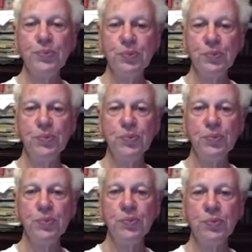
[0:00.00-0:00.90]

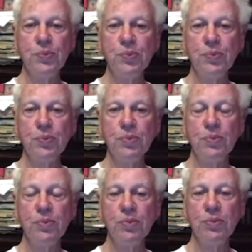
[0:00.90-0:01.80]

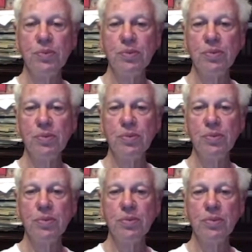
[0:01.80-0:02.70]

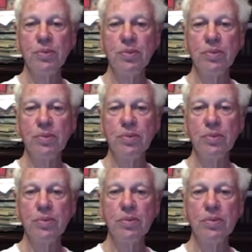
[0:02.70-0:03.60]

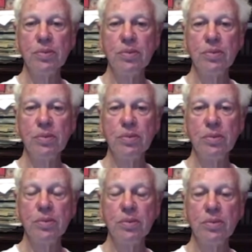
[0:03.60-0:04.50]

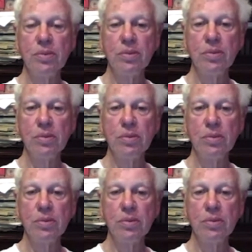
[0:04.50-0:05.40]

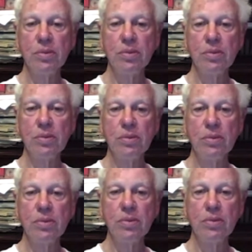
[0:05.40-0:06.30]

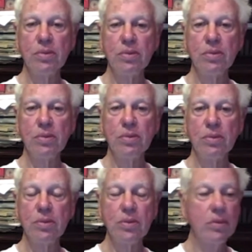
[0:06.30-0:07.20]

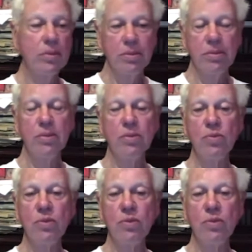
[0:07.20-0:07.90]
(not speaking)